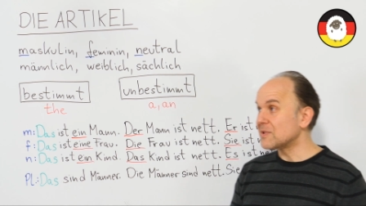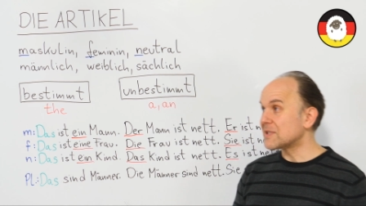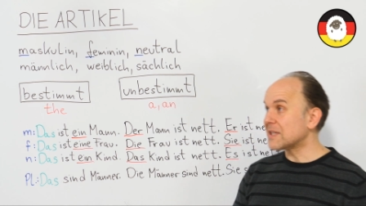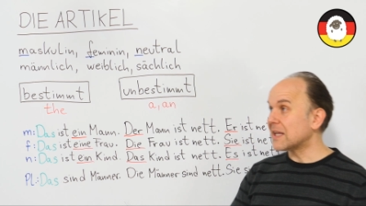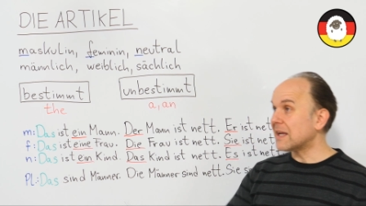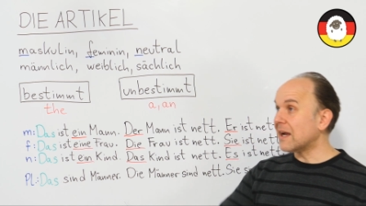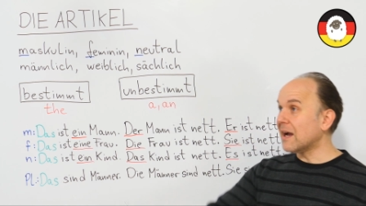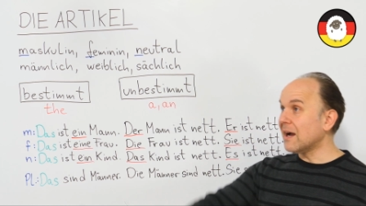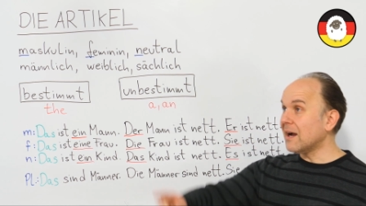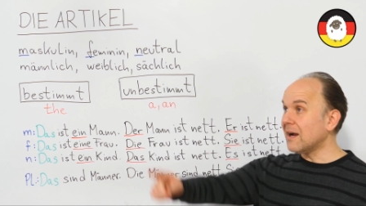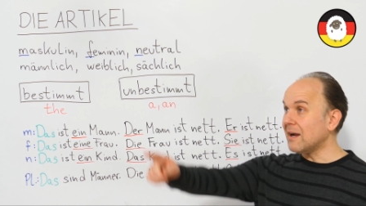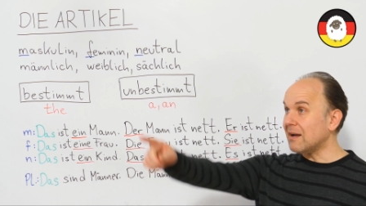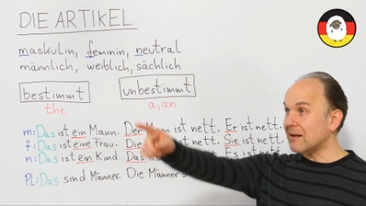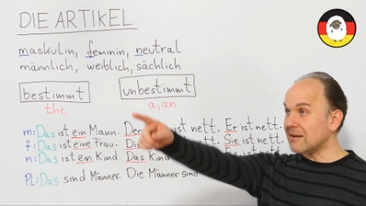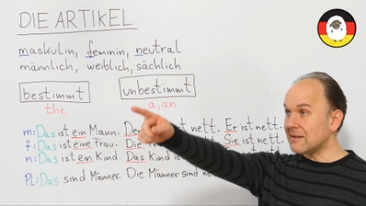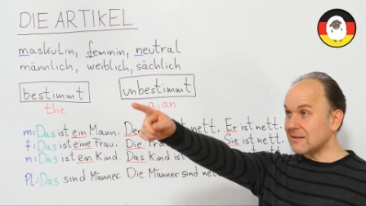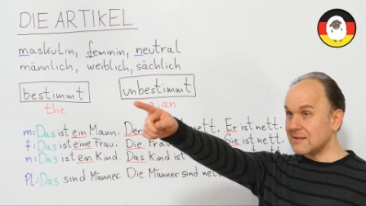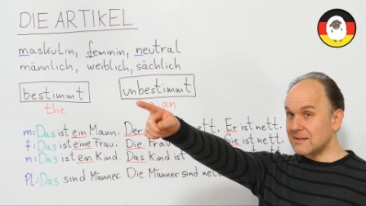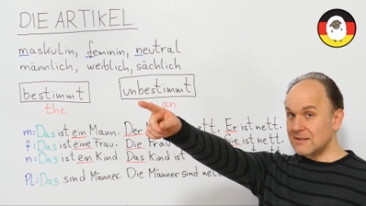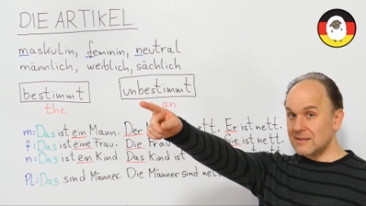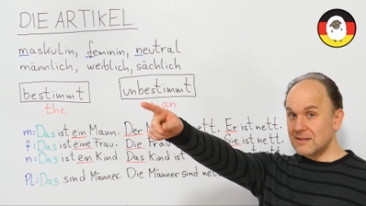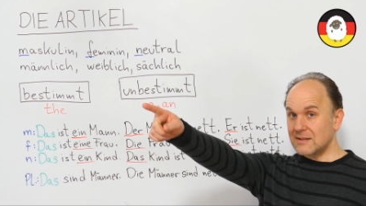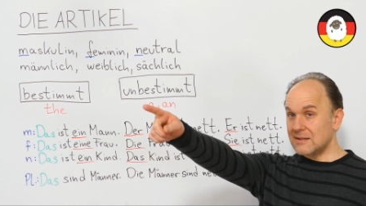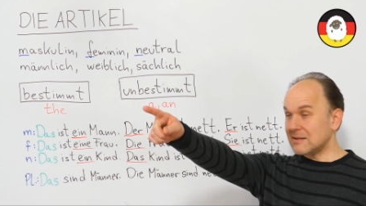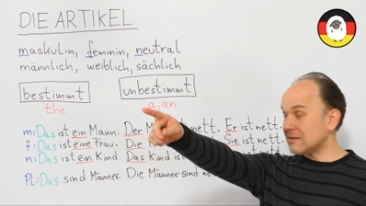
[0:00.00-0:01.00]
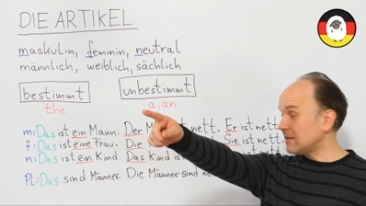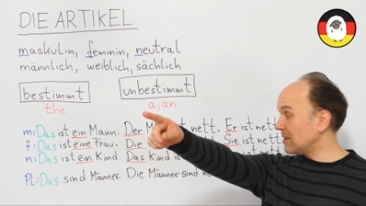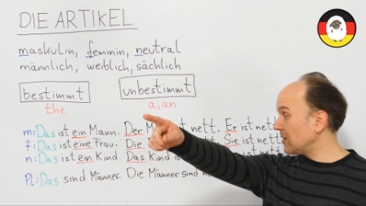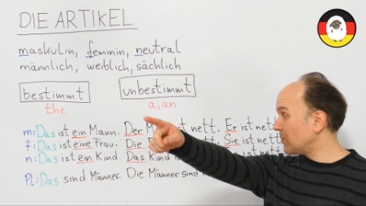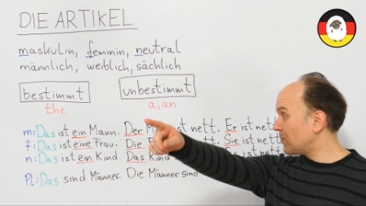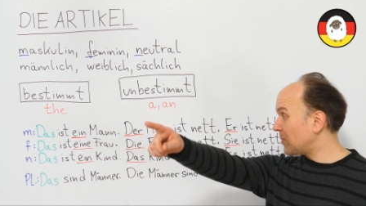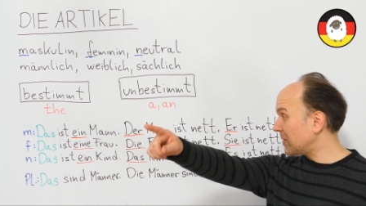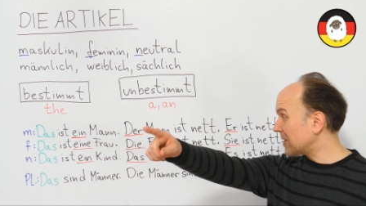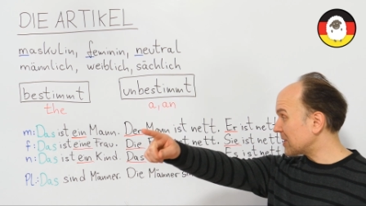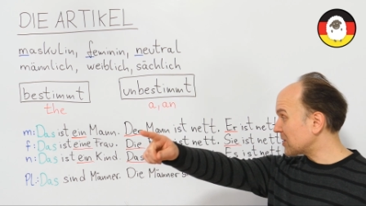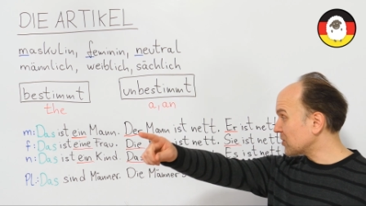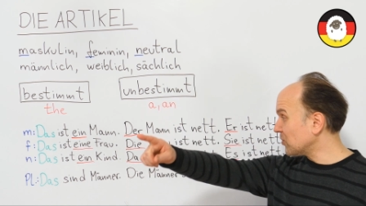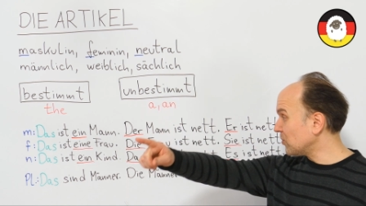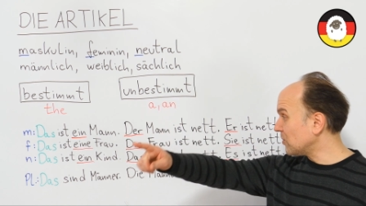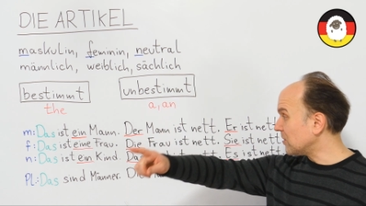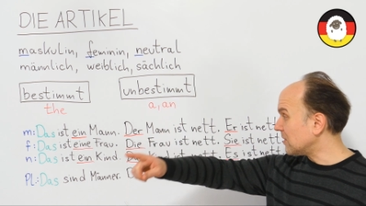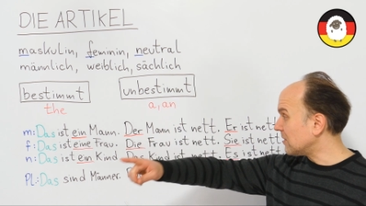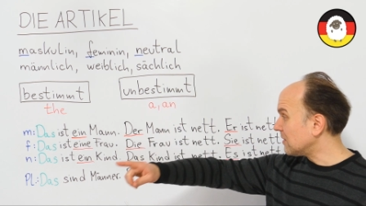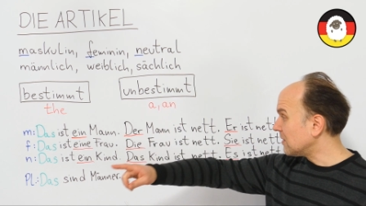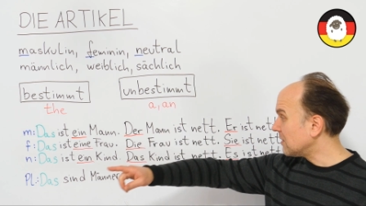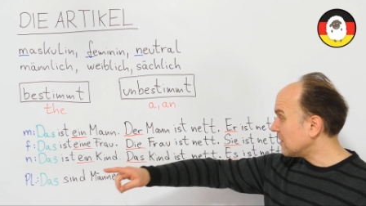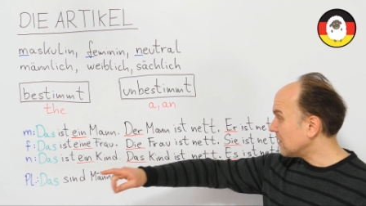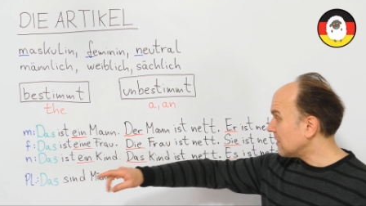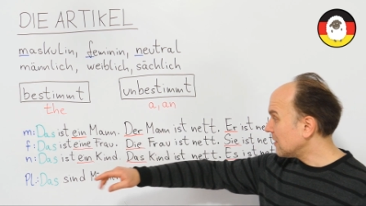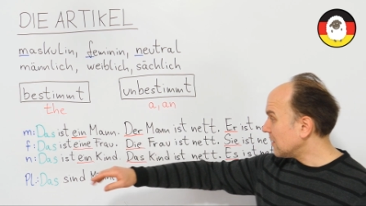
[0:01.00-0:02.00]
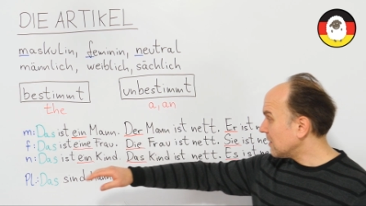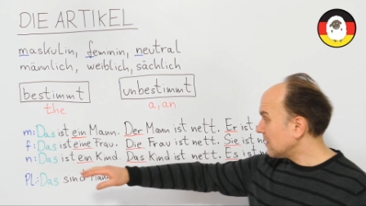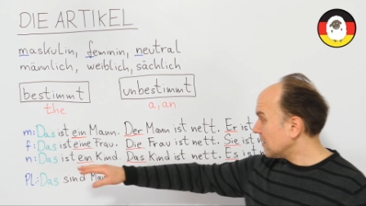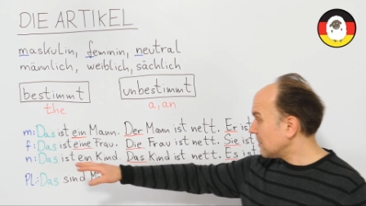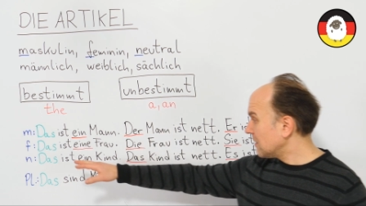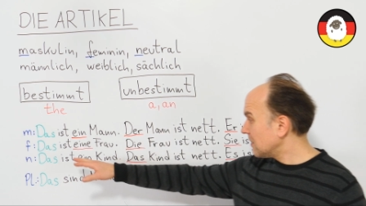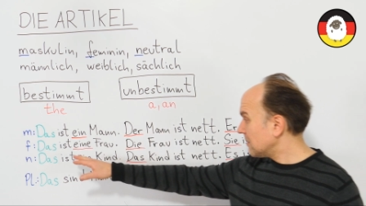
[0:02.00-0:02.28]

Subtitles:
We say, die Person.